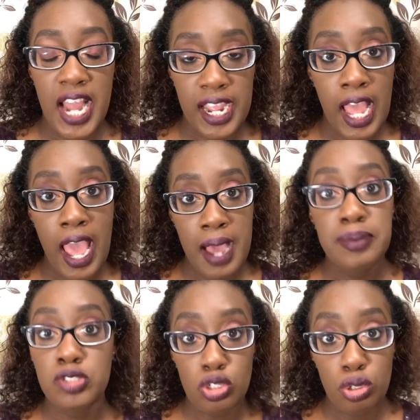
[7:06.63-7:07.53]
Like, I
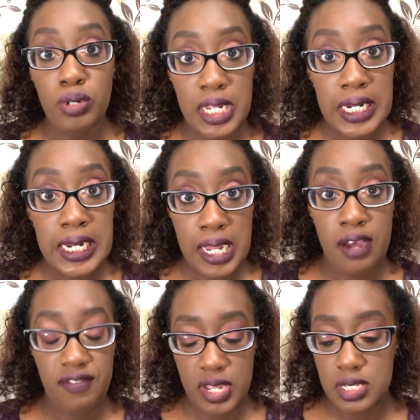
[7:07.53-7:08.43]
absolutely
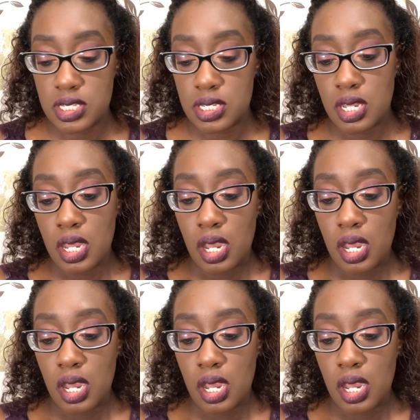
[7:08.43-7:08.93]
love it.